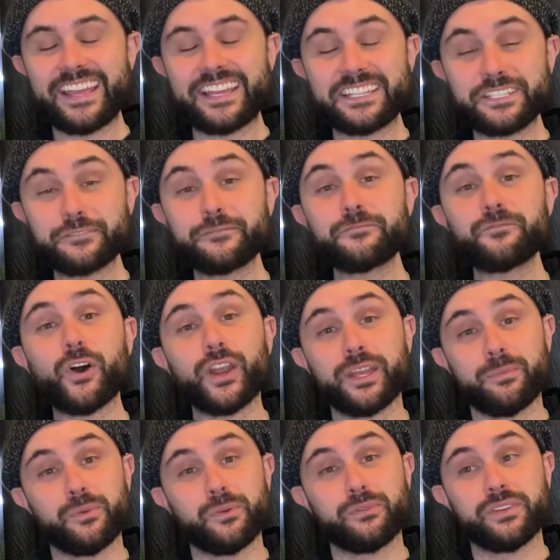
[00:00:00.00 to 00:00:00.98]
It's a funny
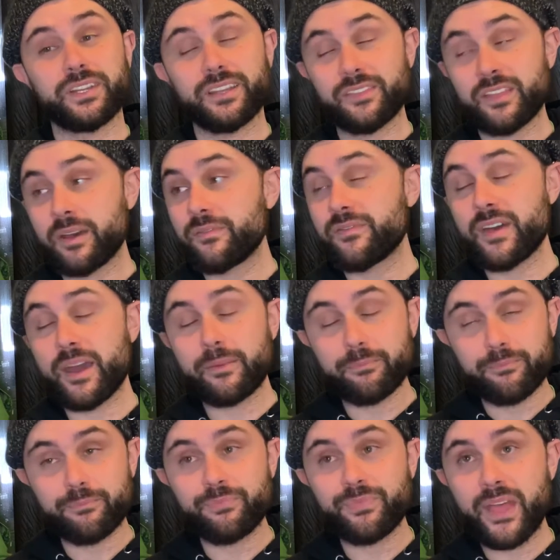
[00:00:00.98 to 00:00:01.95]
movie.
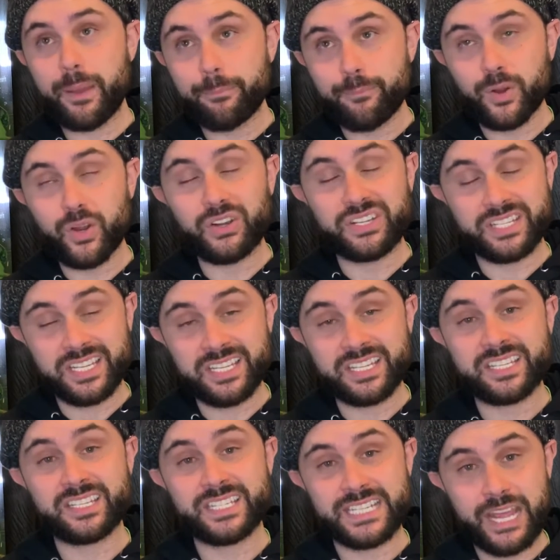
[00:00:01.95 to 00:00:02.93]
That bird is
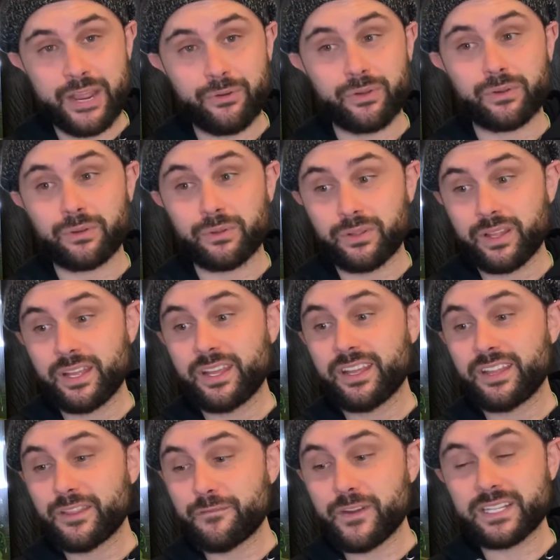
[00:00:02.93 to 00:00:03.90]
hysterical.
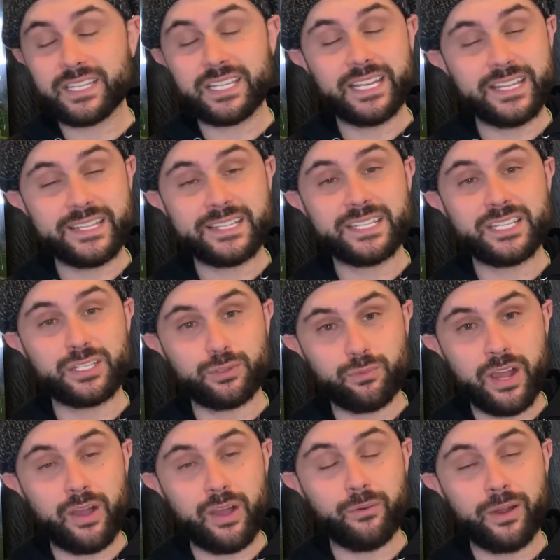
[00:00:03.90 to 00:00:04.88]
The fact that he thinks he's a
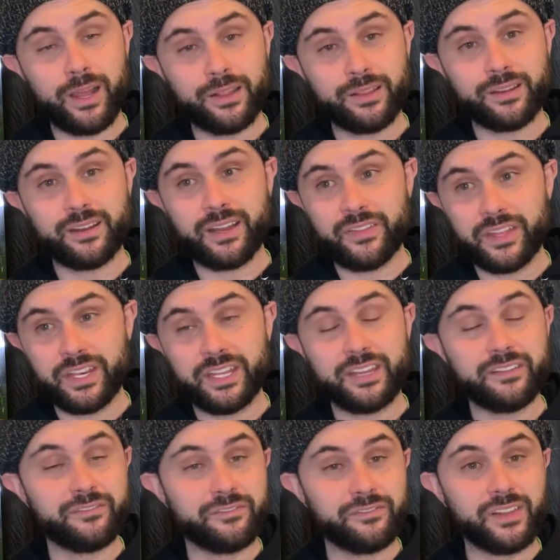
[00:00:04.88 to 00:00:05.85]
Rottweiler and then he
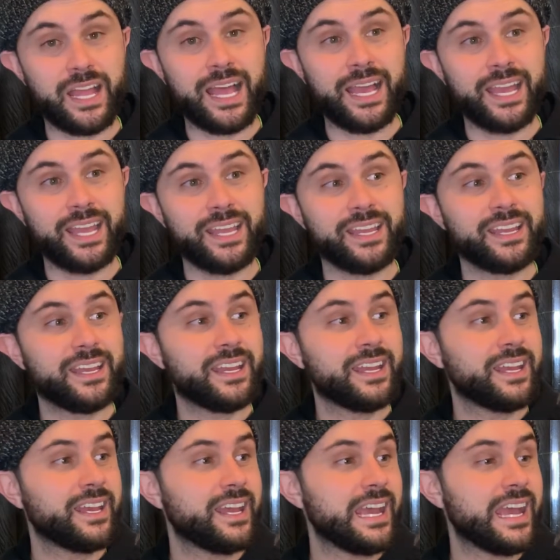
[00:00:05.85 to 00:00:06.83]
can fly.
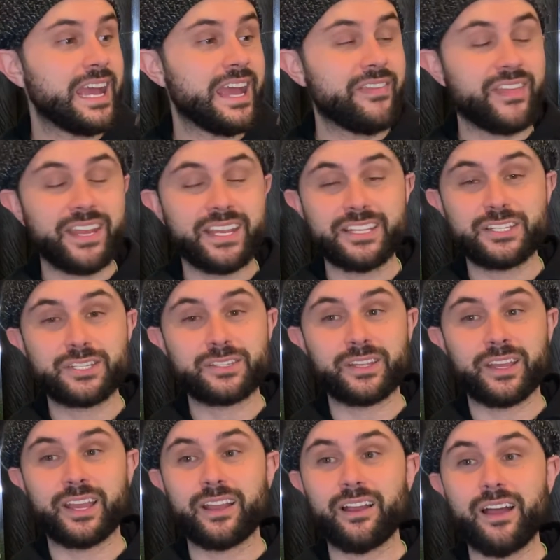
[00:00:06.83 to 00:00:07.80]
And then he's just
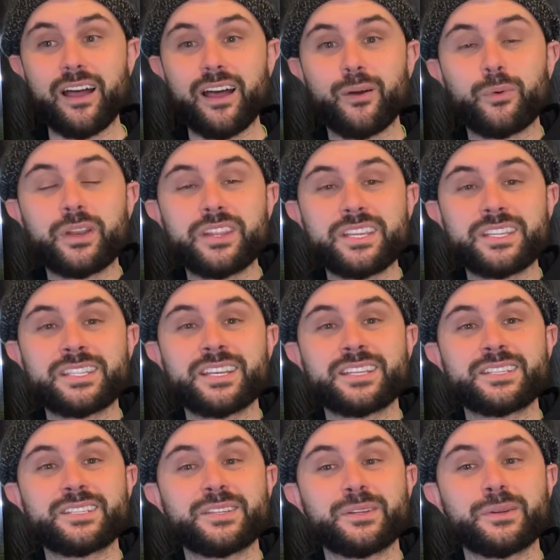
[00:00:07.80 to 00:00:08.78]
like, oh, what do these
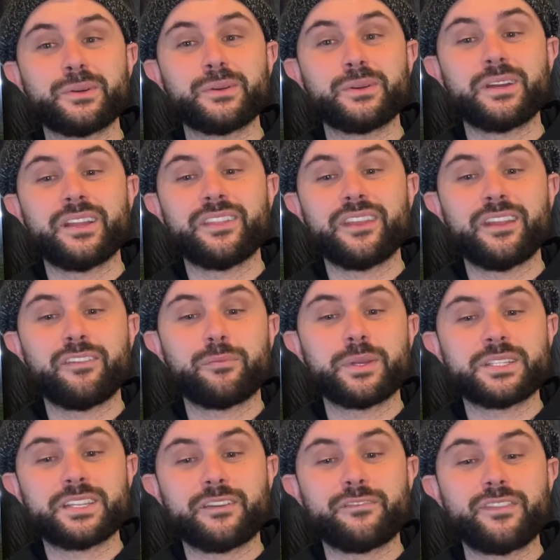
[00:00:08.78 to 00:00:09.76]
things do? And then
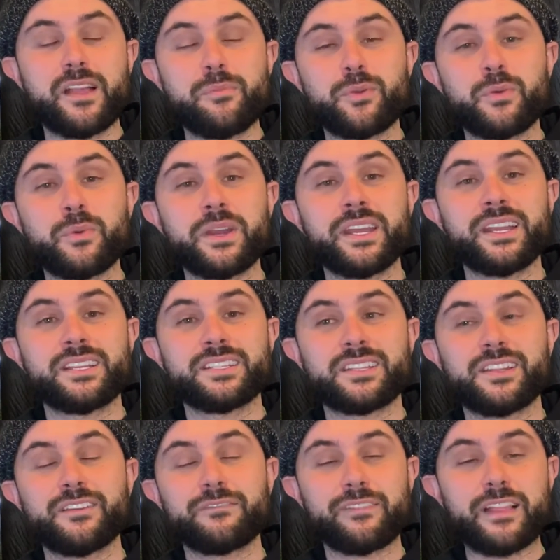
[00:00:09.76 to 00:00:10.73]
everybody's like, flap your wings. And
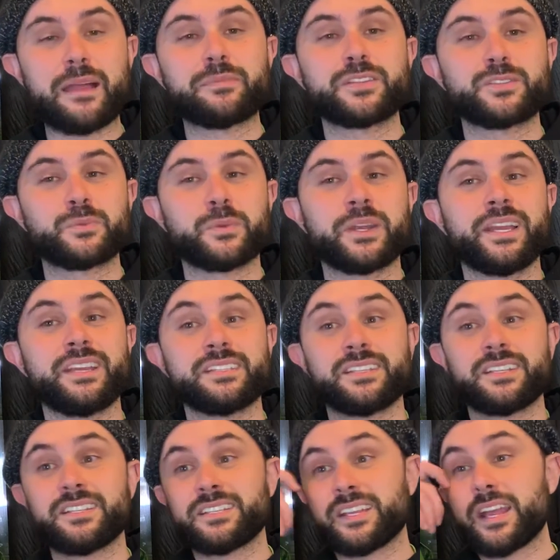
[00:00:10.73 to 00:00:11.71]
then he flaps his wings and
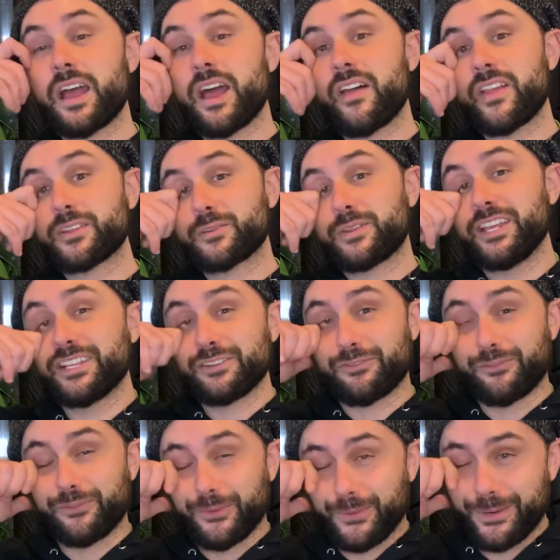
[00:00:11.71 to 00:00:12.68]
he's like, oh, that's what these are
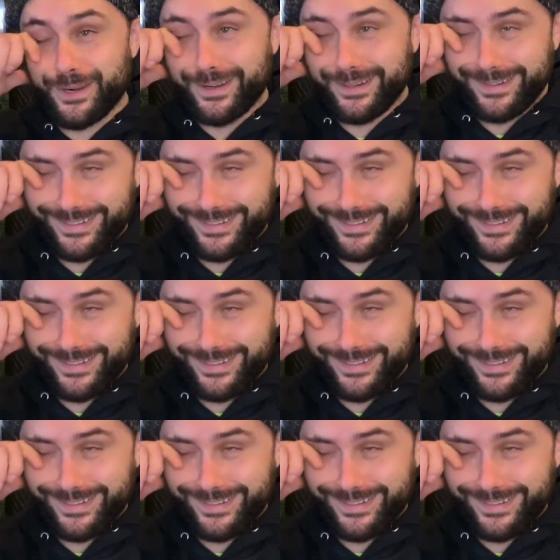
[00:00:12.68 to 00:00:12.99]
for.